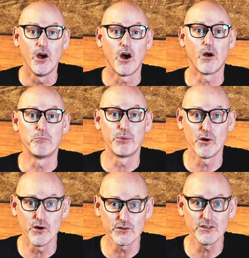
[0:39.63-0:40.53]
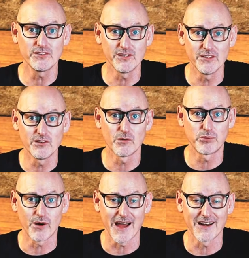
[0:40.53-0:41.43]
are purchasing your
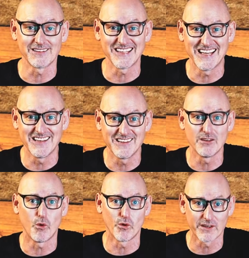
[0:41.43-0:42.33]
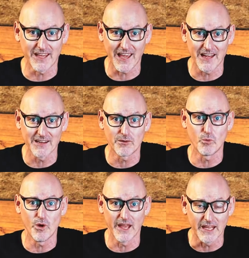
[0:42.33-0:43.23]
product in an organic
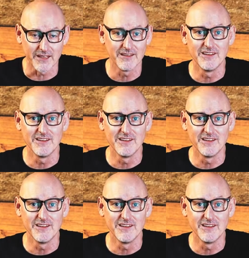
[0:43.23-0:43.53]
way.